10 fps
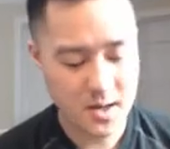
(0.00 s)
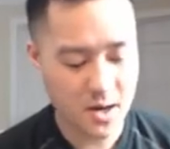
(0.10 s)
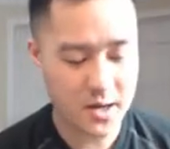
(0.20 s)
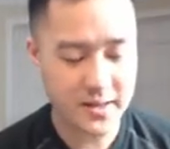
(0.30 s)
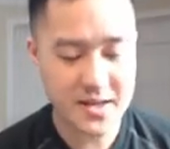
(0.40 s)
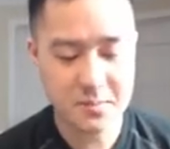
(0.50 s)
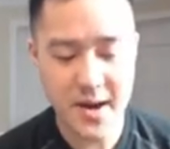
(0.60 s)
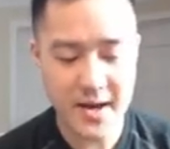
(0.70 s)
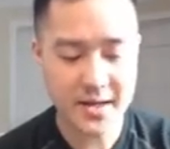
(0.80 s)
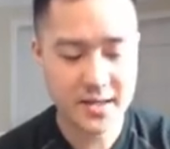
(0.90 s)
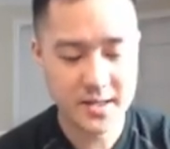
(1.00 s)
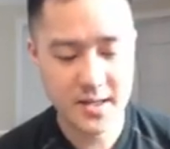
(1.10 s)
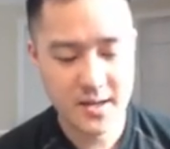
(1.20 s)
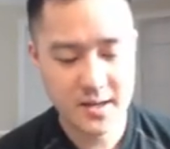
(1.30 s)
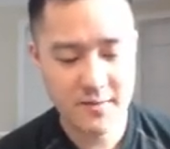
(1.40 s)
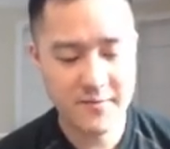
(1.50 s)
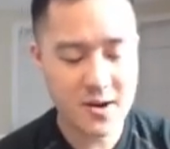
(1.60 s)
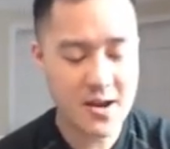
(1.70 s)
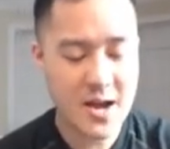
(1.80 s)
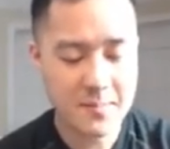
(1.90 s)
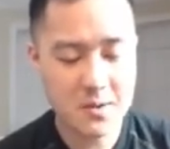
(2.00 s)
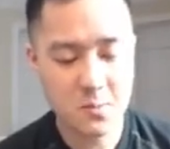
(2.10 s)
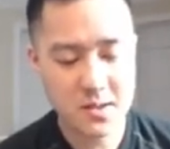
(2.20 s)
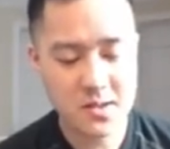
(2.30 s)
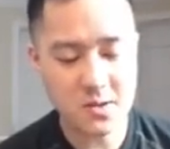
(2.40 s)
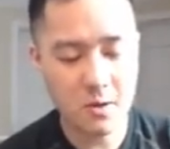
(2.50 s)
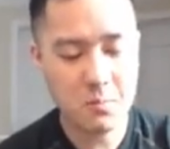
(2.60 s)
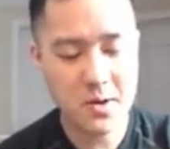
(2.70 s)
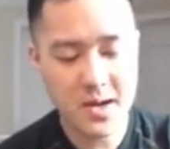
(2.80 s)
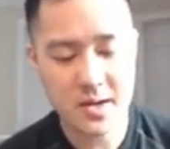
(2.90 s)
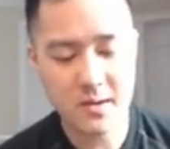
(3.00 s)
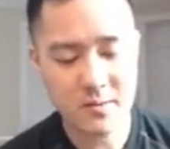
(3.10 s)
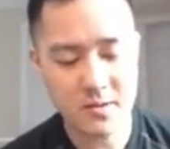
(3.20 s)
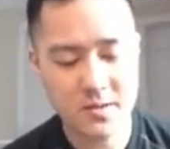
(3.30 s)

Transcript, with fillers: All right, last pack. Very happy with this opening.